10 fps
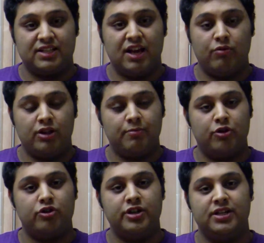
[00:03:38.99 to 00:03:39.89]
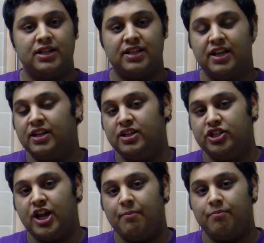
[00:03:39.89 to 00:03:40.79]
one of them countries that's a hidden
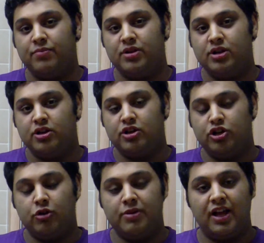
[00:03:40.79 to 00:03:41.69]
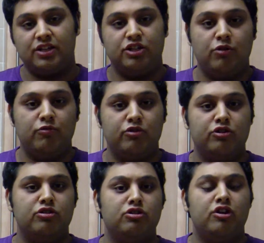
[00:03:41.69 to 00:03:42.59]
gem. Nobody else,
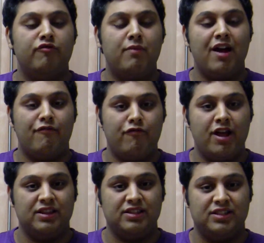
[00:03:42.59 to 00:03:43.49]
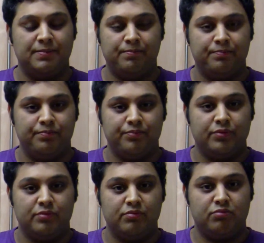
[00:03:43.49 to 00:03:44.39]
none of my friends
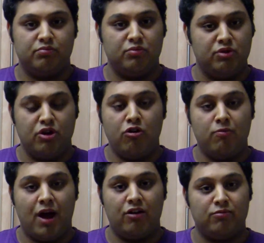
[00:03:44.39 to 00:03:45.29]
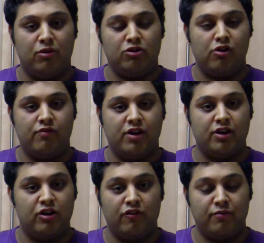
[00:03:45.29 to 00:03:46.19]
know about Moldova.
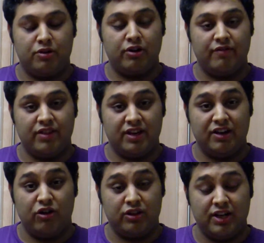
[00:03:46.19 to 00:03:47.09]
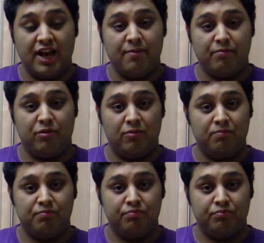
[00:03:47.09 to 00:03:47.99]
A lot of them don't even know the name, but
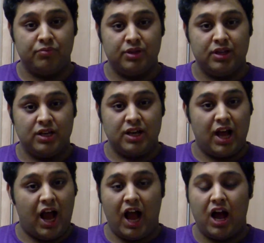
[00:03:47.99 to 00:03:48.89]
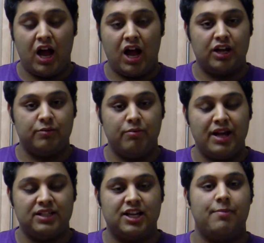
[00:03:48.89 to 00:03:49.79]
I had an
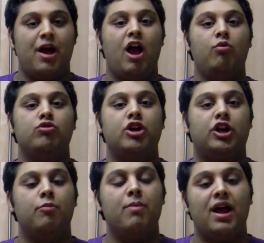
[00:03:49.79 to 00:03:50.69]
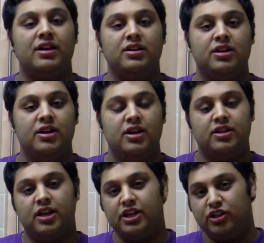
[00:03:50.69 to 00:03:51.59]
amazing time. I would recommend
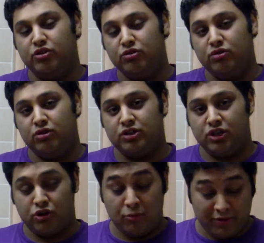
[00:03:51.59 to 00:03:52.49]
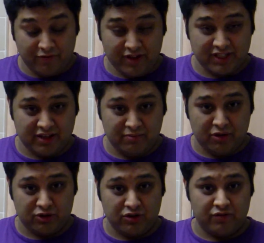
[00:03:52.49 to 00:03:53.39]
that you also come and visit
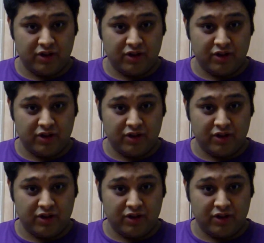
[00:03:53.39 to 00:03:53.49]
Moldova